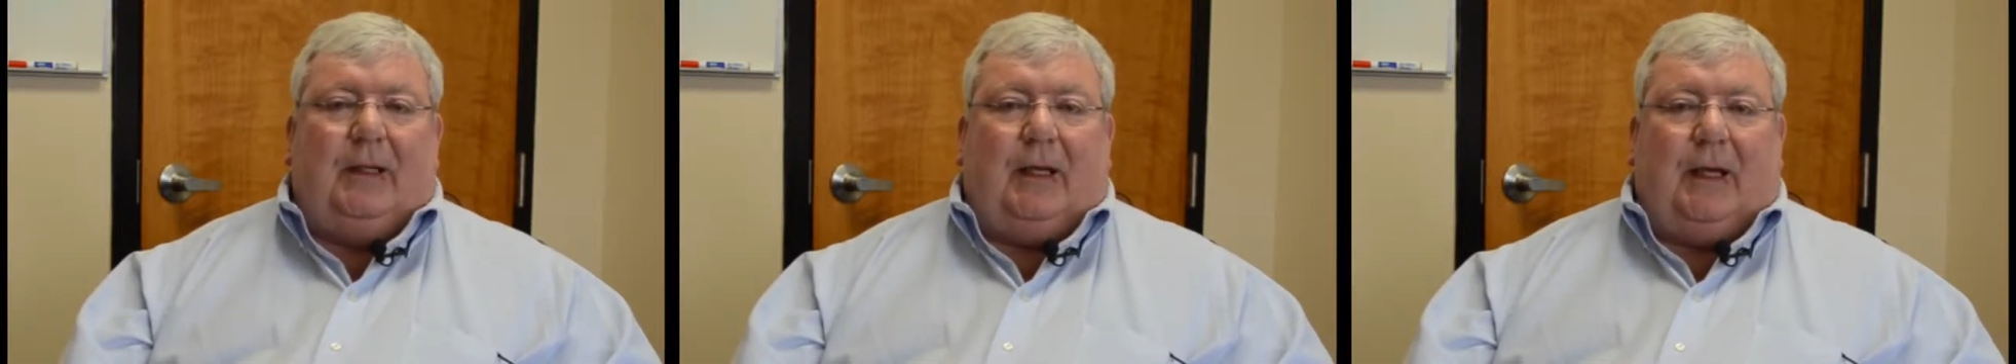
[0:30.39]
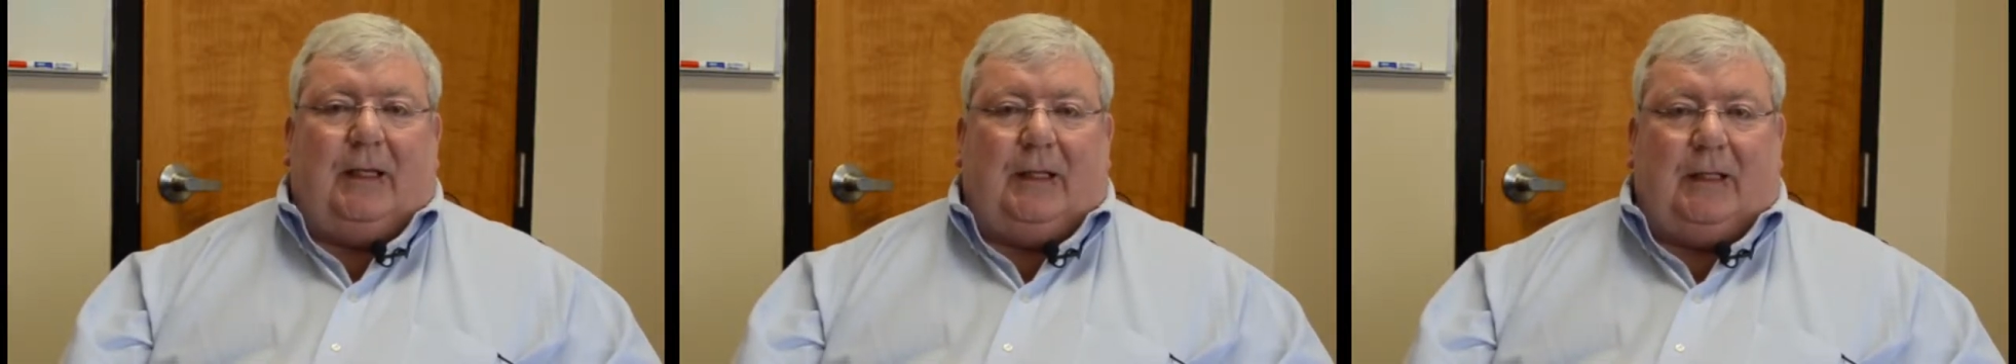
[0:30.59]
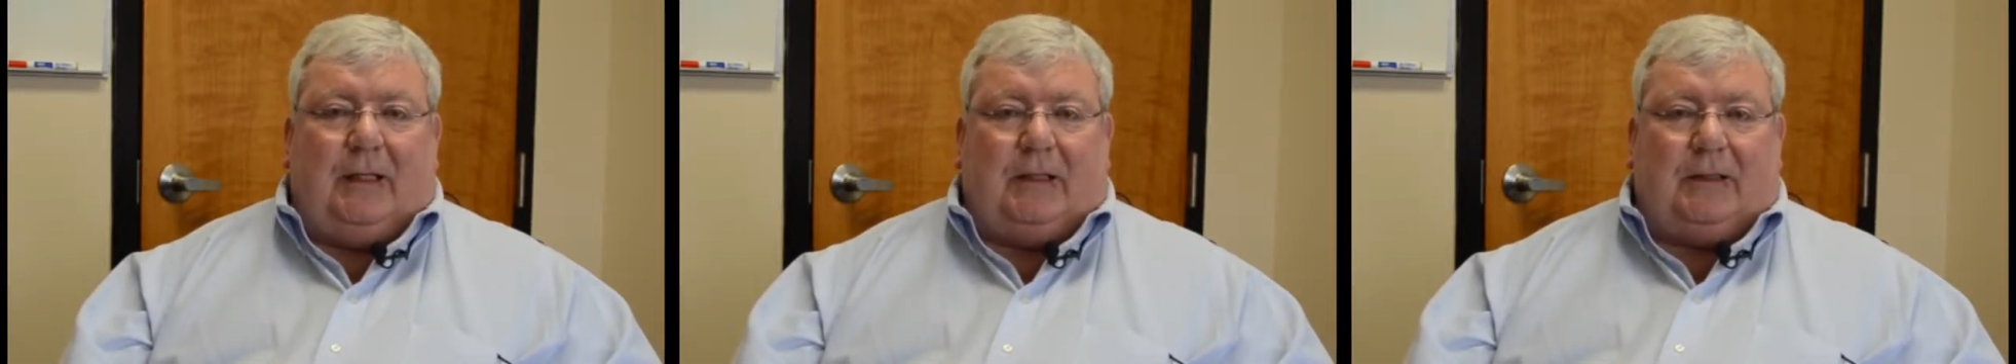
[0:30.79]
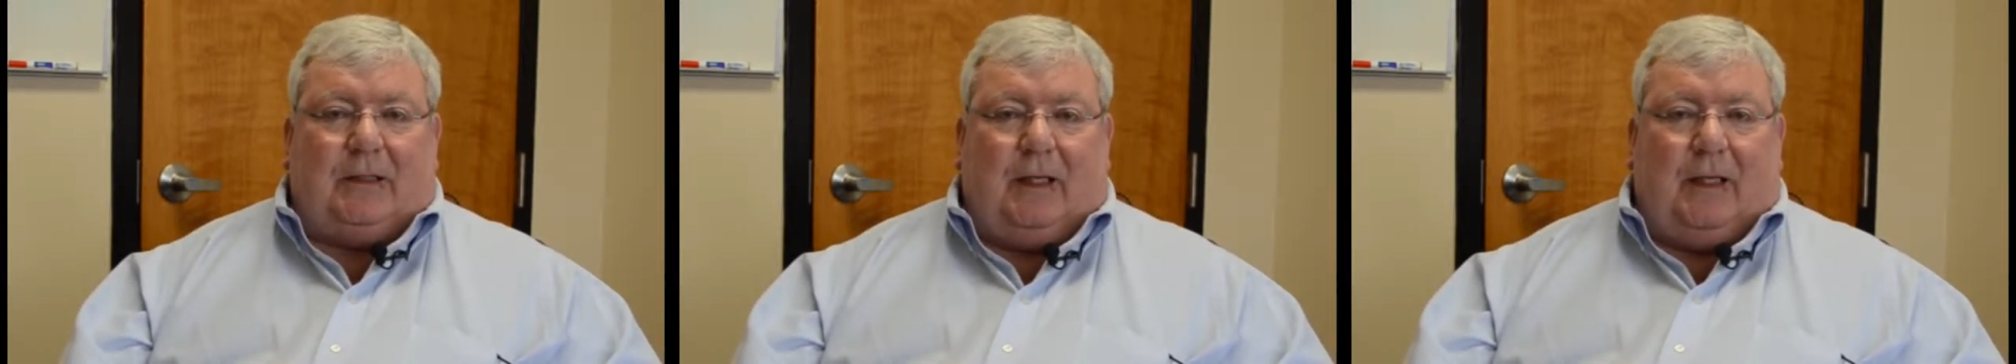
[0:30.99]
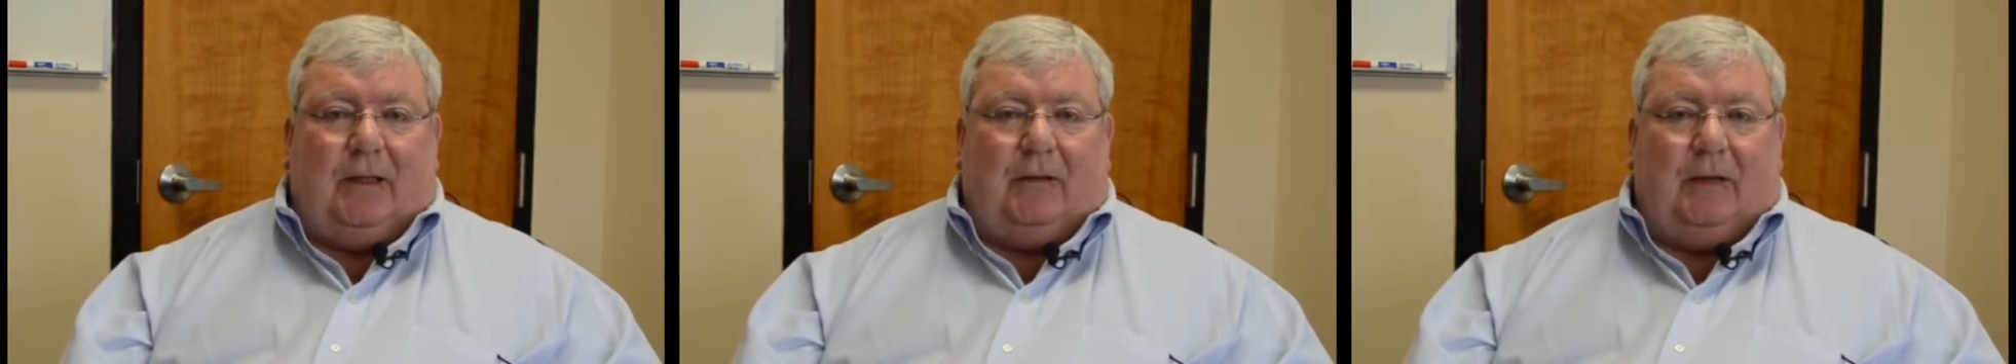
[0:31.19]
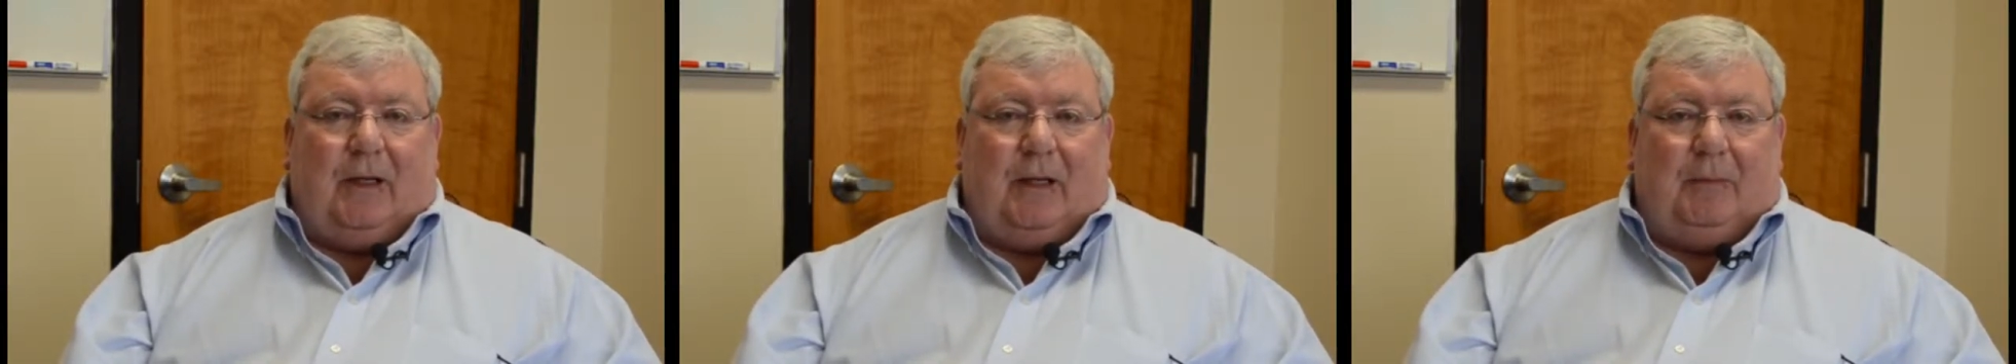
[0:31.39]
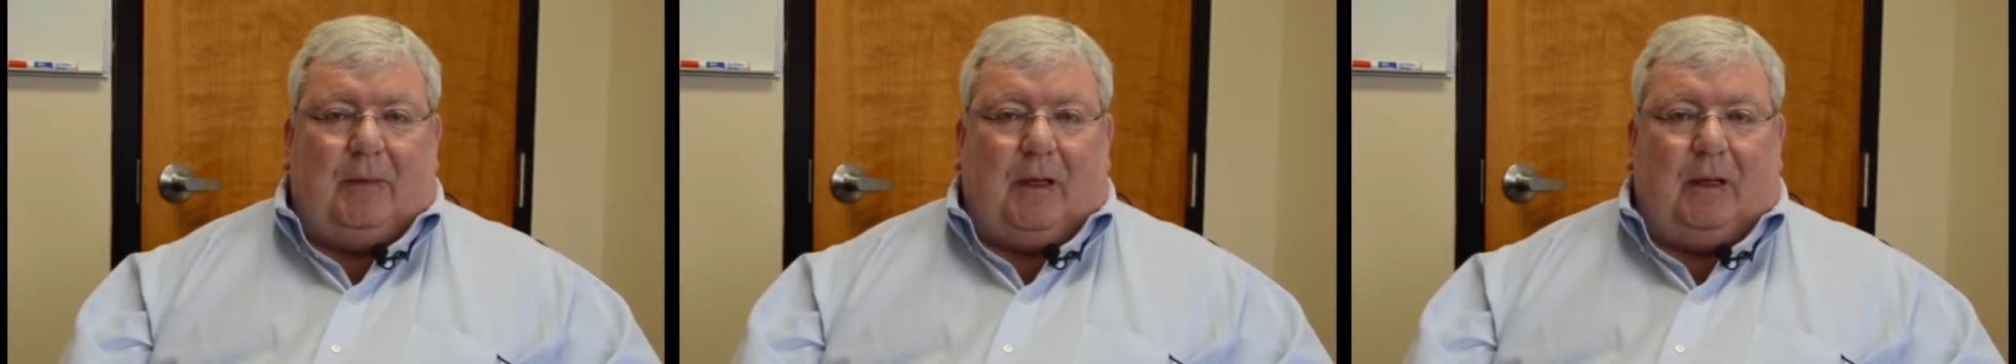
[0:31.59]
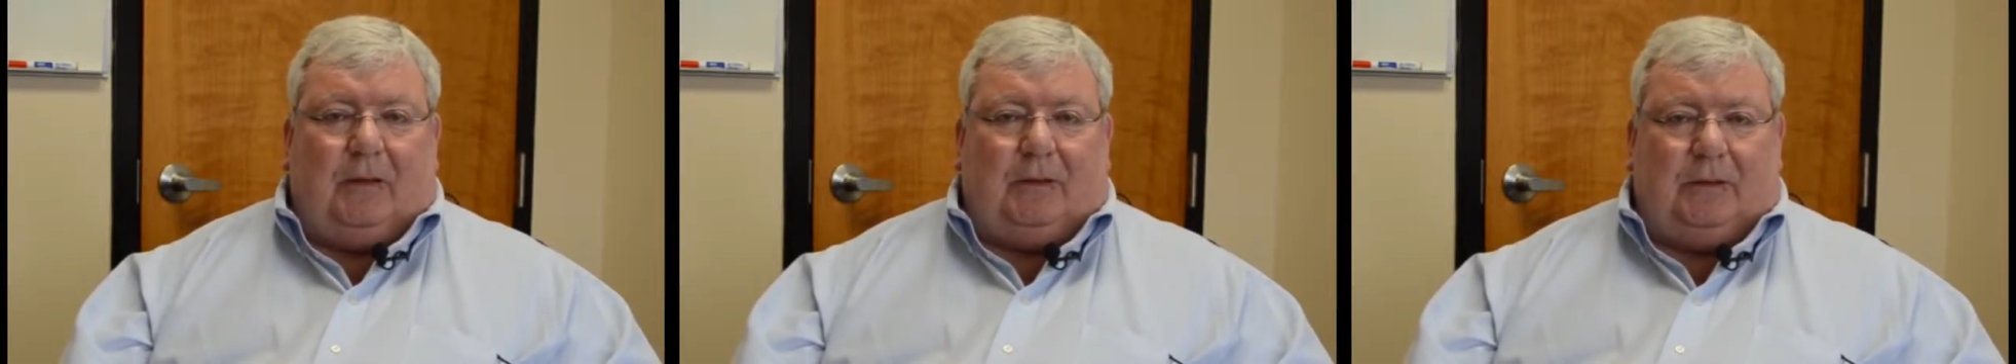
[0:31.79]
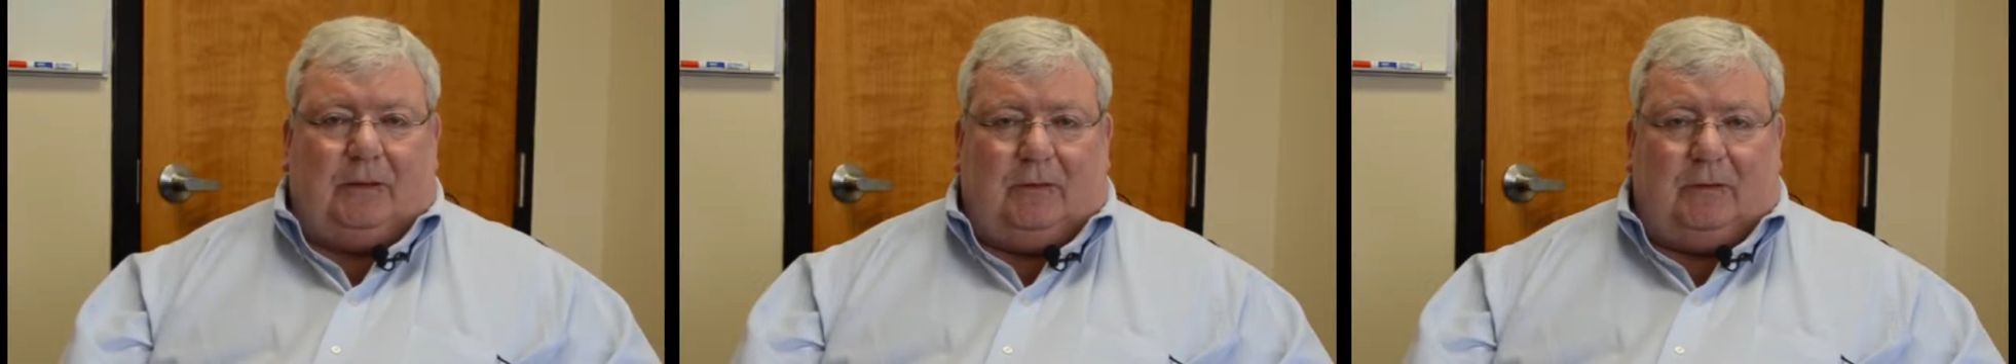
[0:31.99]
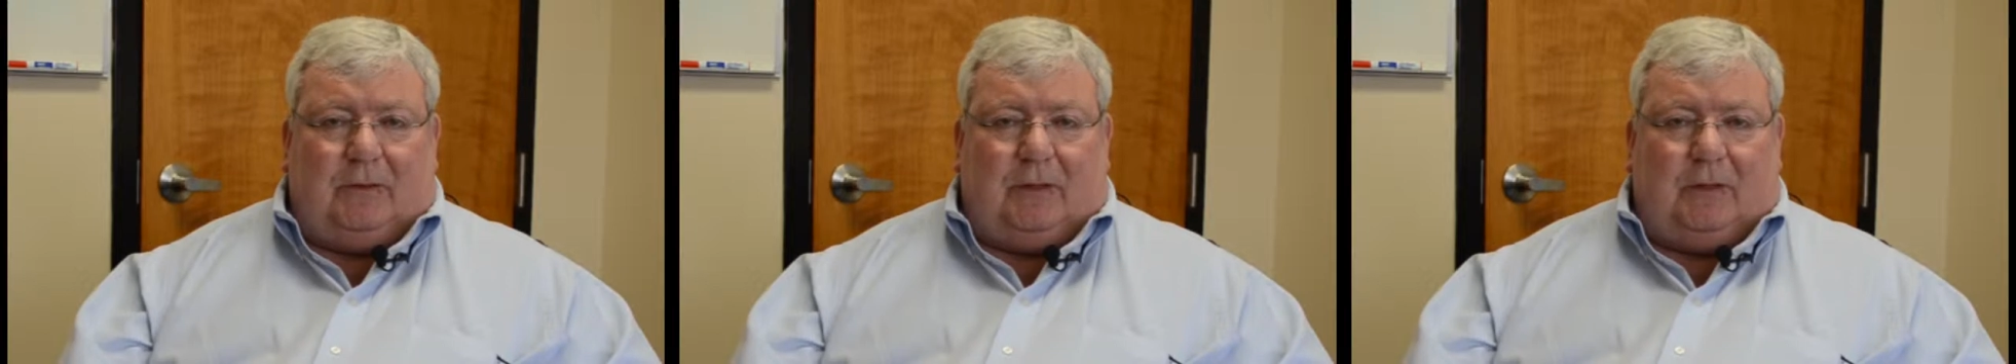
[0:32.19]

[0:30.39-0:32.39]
at ESA, or Entomological